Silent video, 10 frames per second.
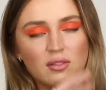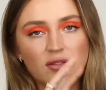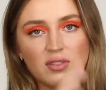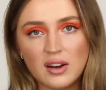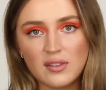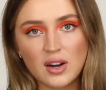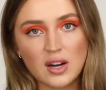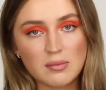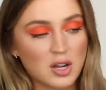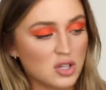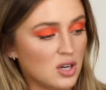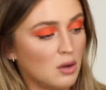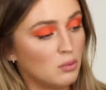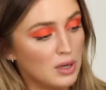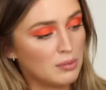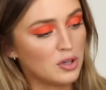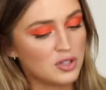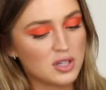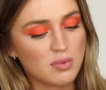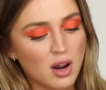Very, very much a
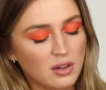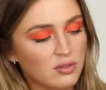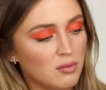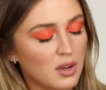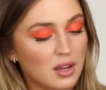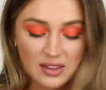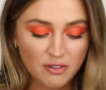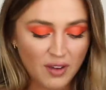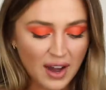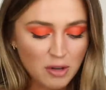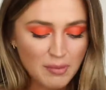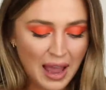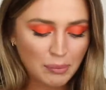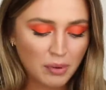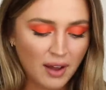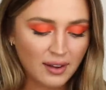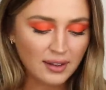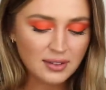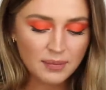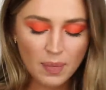repurchase product from The final MAC
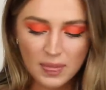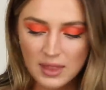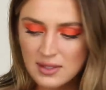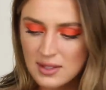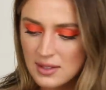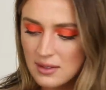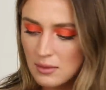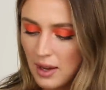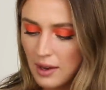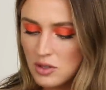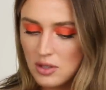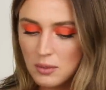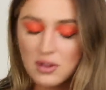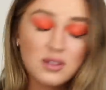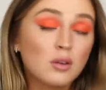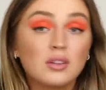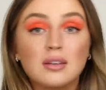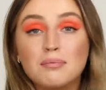product, this is actually one of the only